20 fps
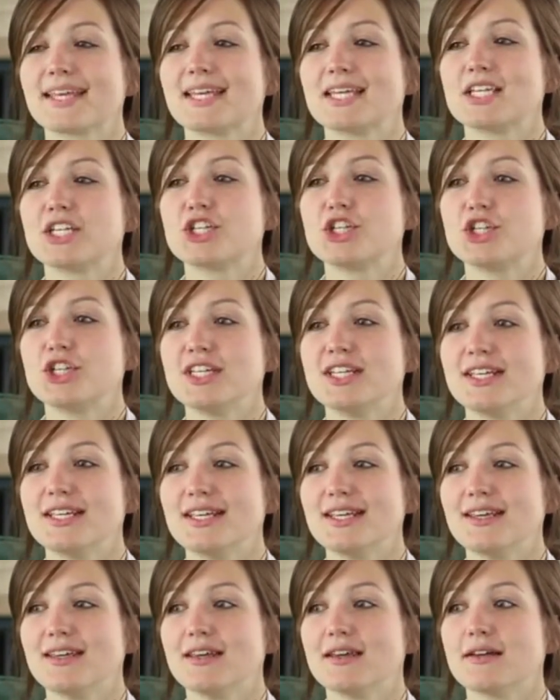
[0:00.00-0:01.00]

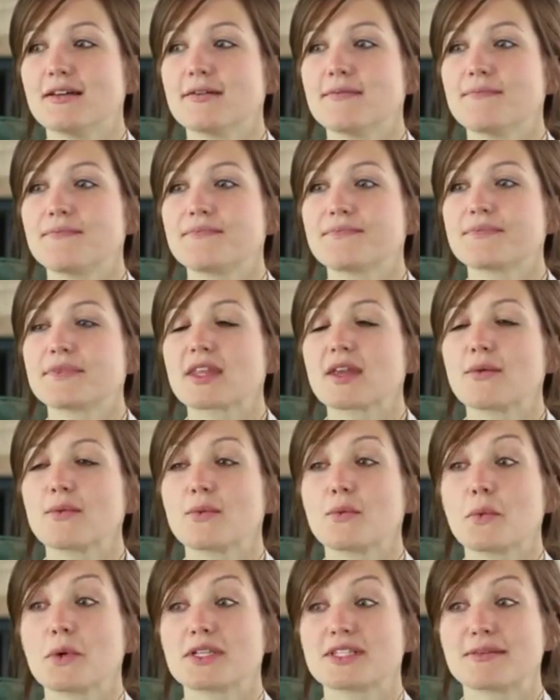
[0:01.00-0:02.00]
she
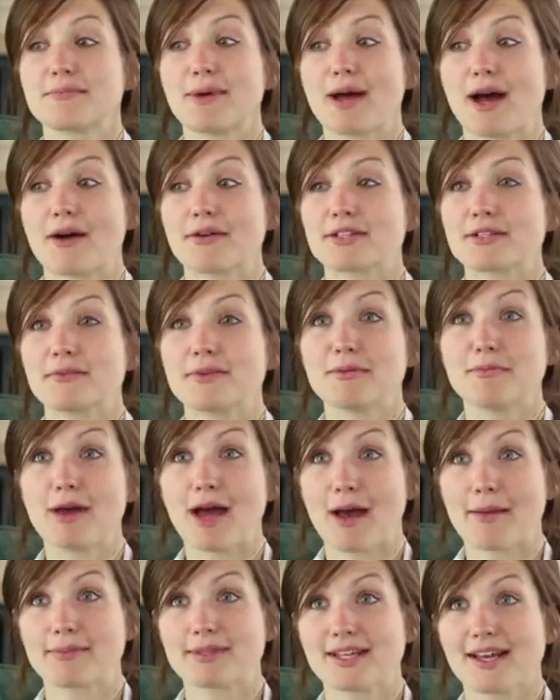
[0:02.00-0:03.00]
was about to be
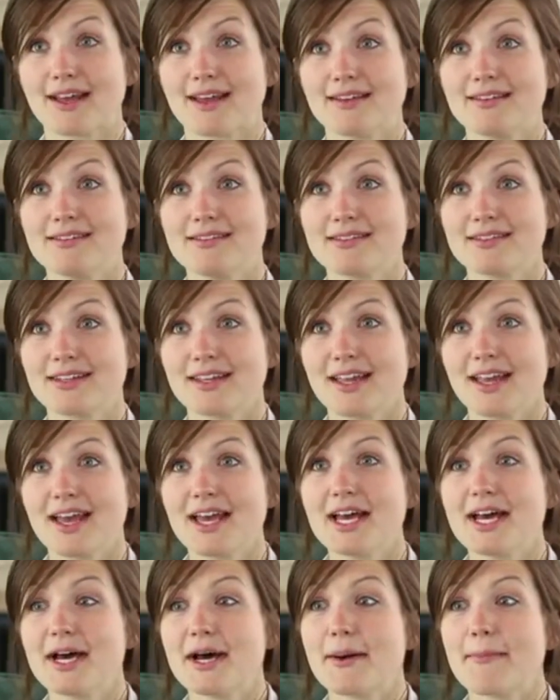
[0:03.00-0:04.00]
baptized,
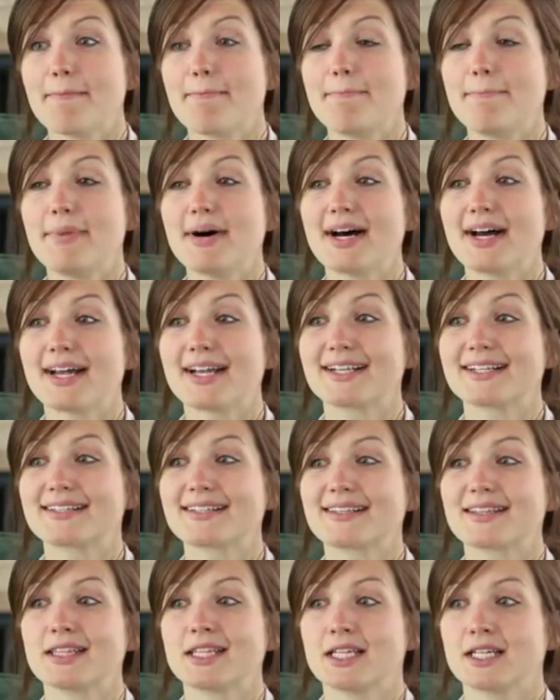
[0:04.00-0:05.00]
but
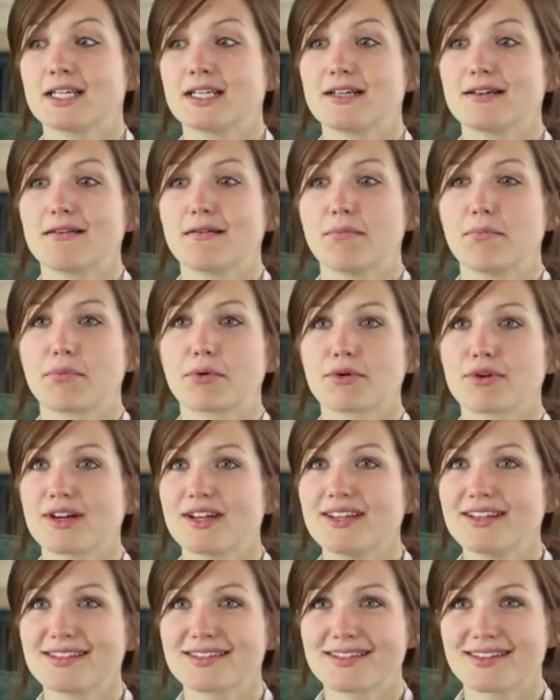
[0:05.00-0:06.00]
the
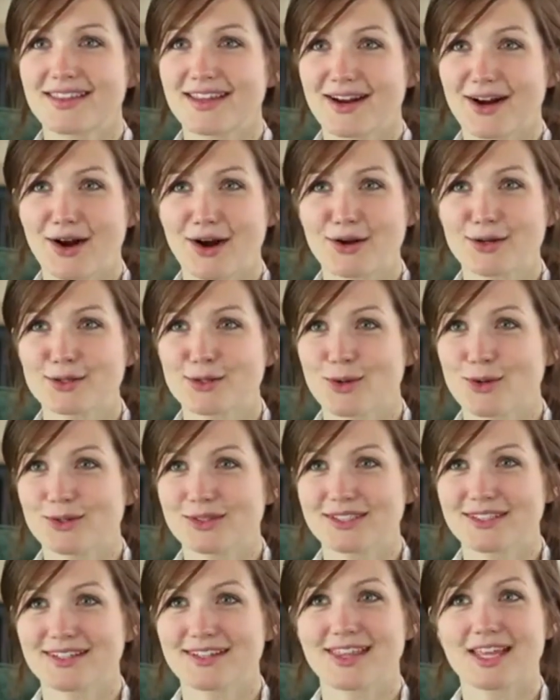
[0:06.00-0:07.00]
priest there
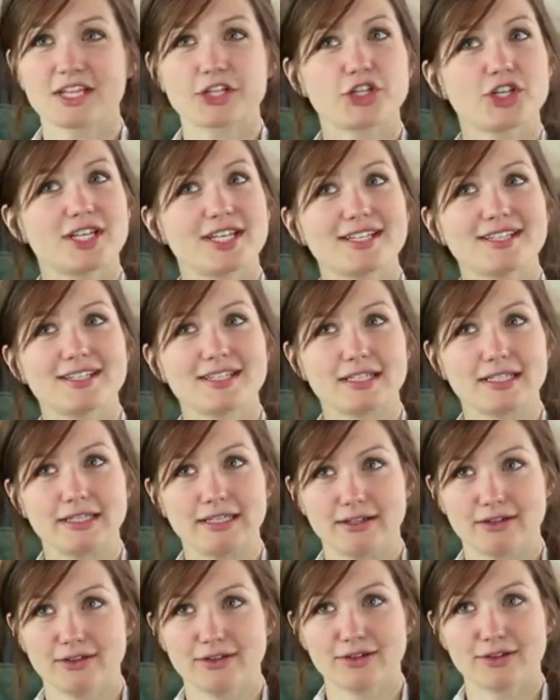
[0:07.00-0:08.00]
told her that she didn't
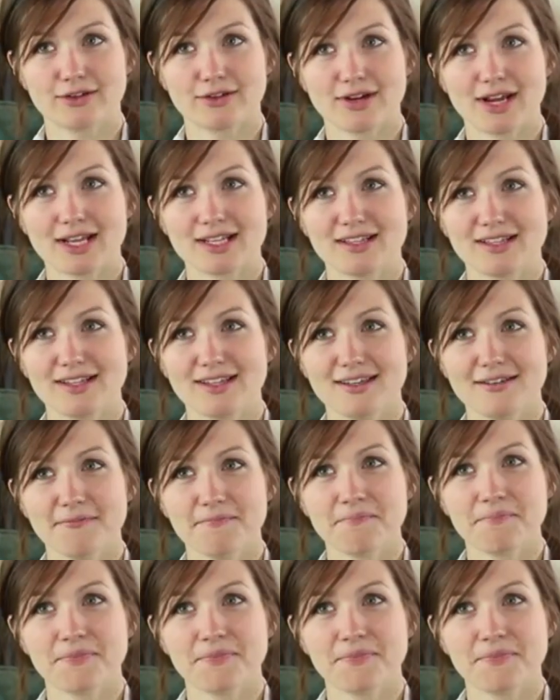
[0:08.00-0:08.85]
kneel correctly,